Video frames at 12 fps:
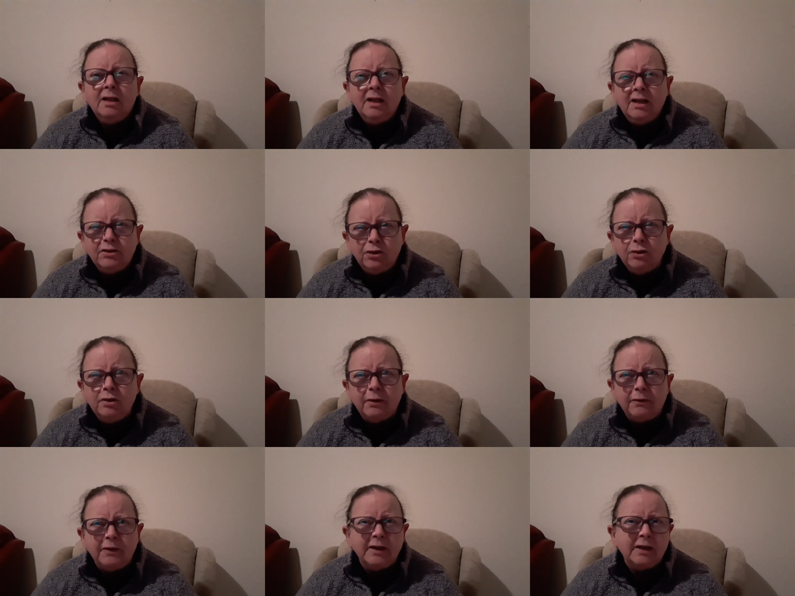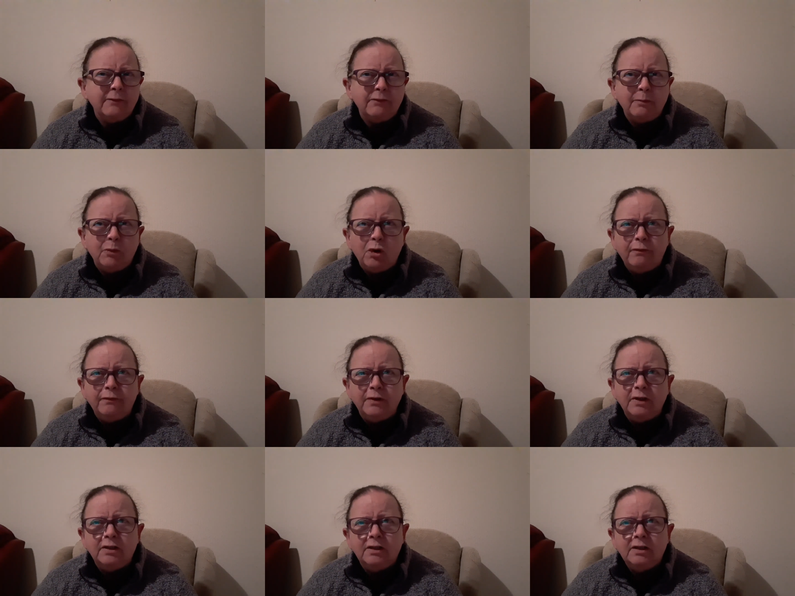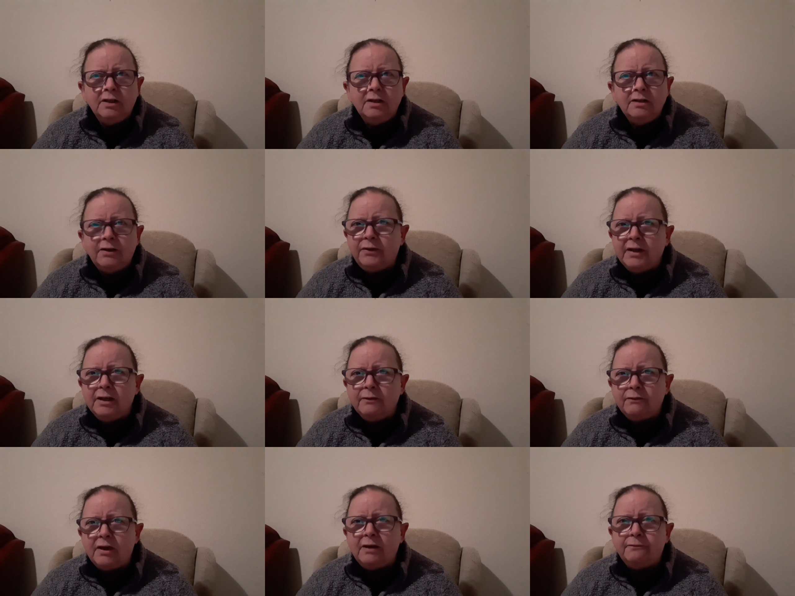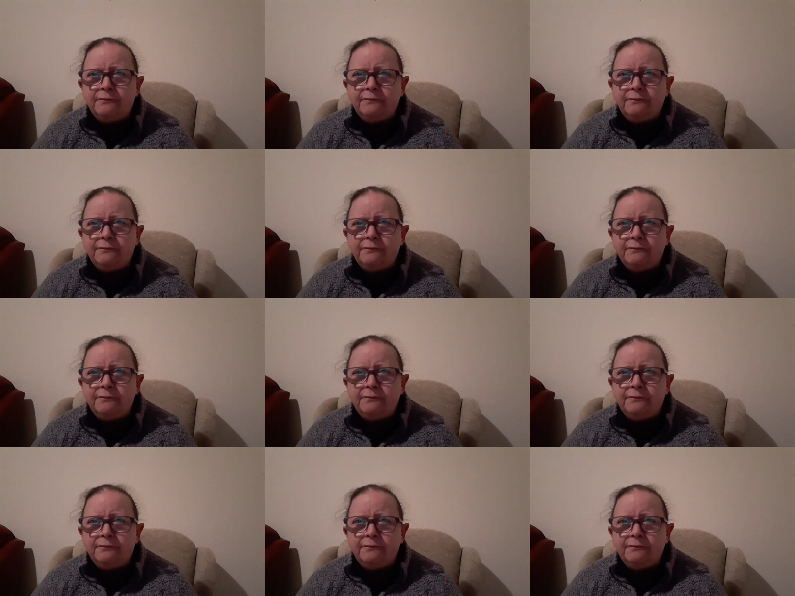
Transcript: It's good to think of them often, to think of that